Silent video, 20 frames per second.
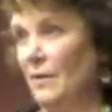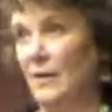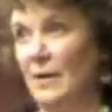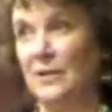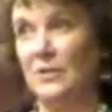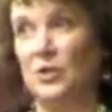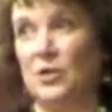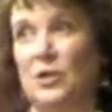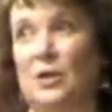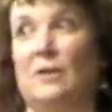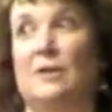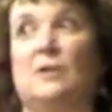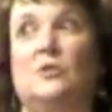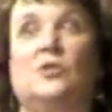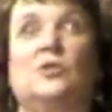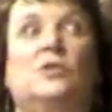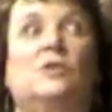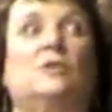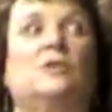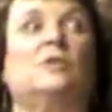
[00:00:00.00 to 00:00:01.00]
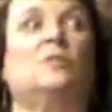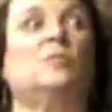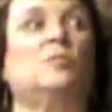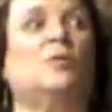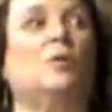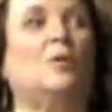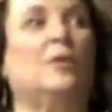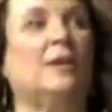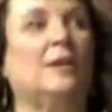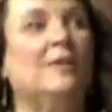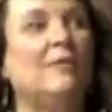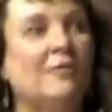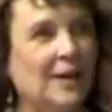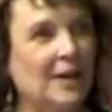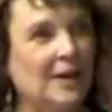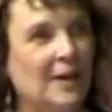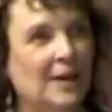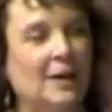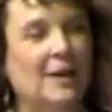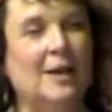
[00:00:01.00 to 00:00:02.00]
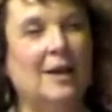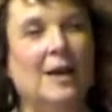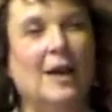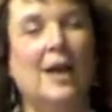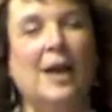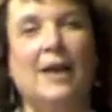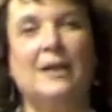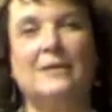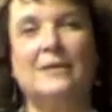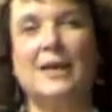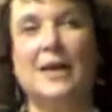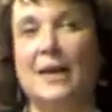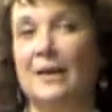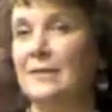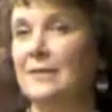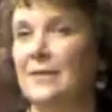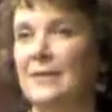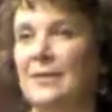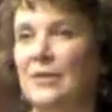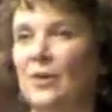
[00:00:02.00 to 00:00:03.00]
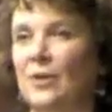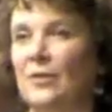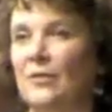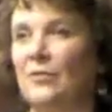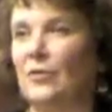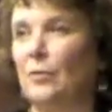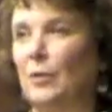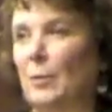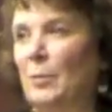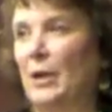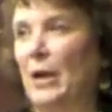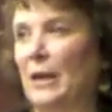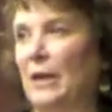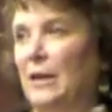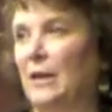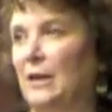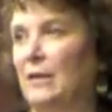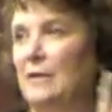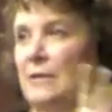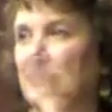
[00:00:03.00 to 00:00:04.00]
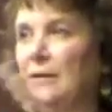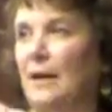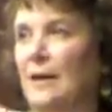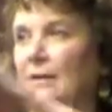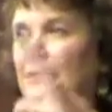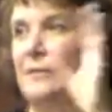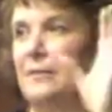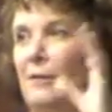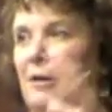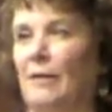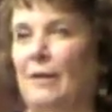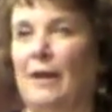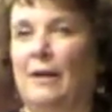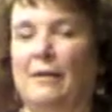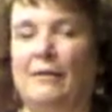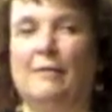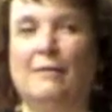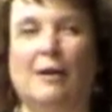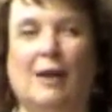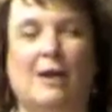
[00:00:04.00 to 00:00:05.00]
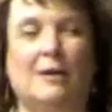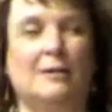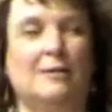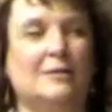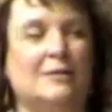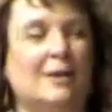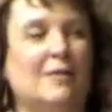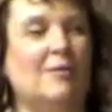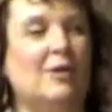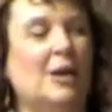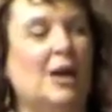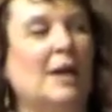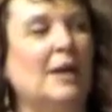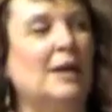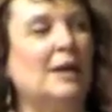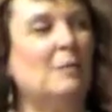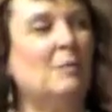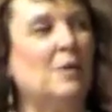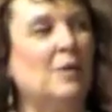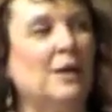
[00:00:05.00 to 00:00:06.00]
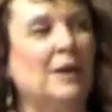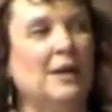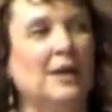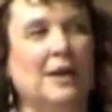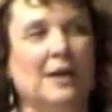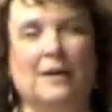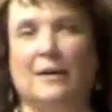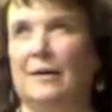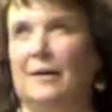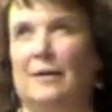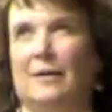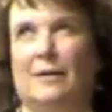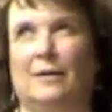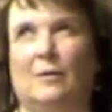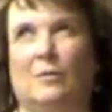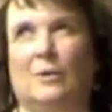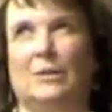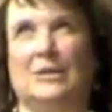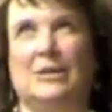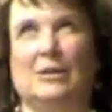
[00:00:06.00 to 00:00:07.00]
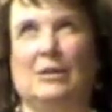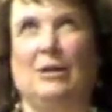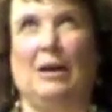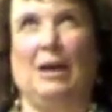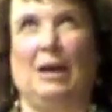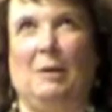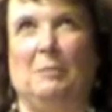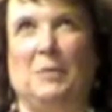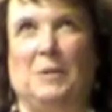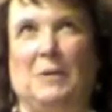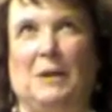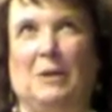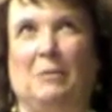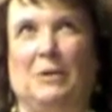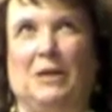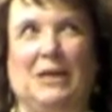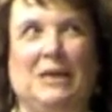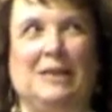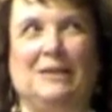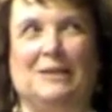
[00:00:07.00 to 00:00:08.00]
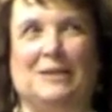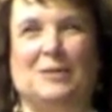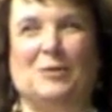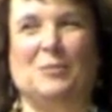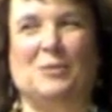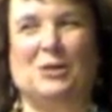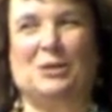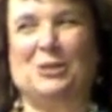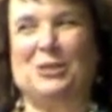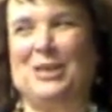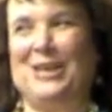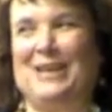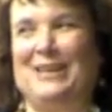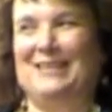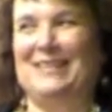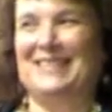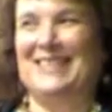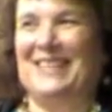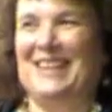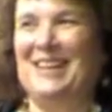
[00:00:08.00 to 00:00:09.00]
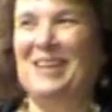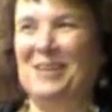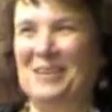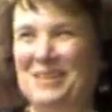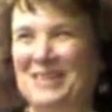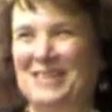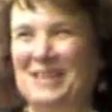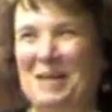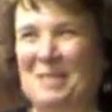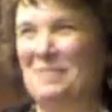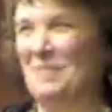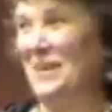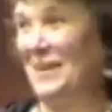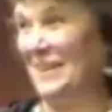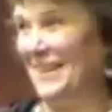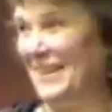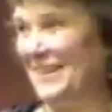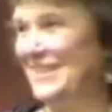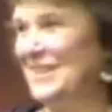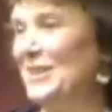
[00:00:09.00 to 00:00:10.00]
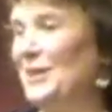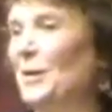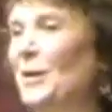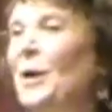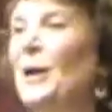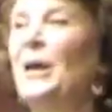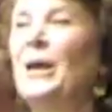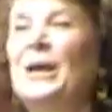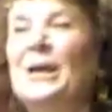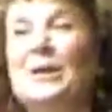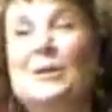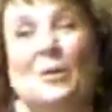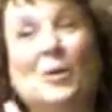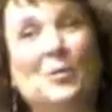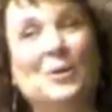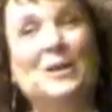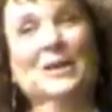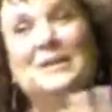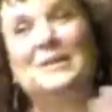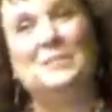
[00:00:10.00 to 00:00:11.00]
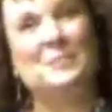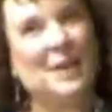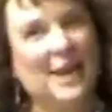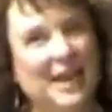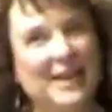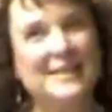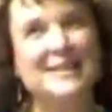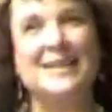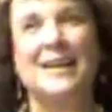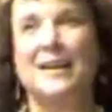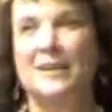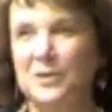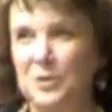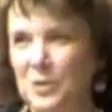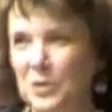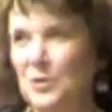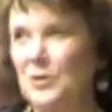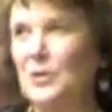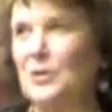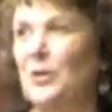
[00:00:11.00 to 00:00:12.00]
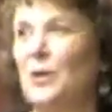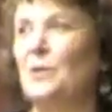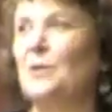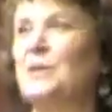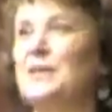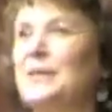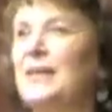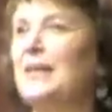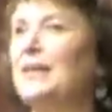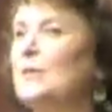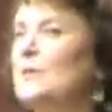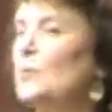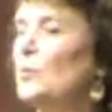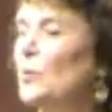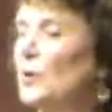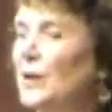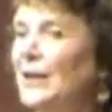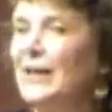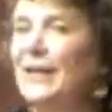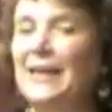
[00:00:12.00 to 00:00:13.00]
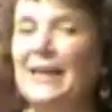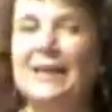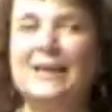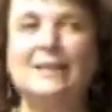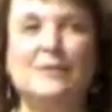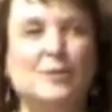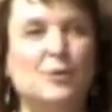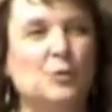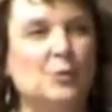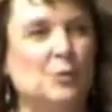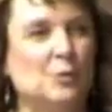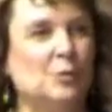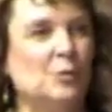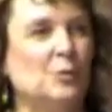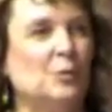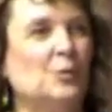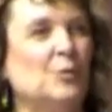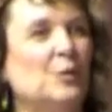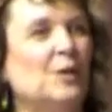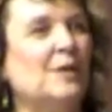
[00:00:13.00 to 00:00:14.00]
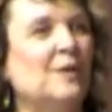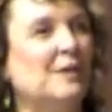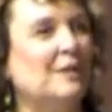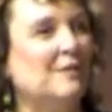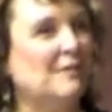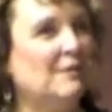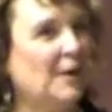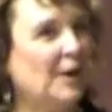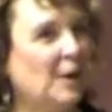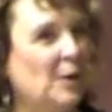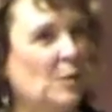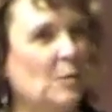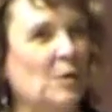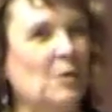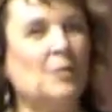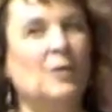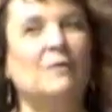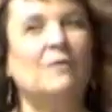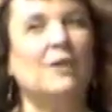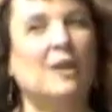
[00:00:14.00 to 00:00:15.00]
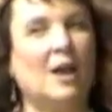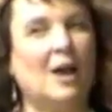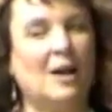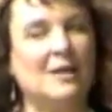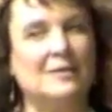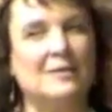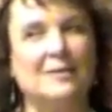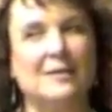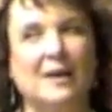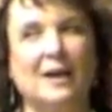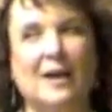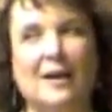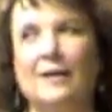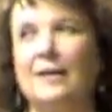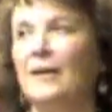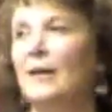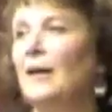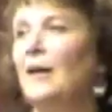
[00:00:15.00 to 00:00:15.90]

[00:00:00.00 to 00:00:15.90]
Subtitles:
This year, it just is prolific. And tansy is good for repelling insects and all that other kind of stuff. And I keep thinking, what's going to happen that we need so much tansy or something this year? You know, we need to pay attention to those things. Really get in tune with the environment. We've lost that.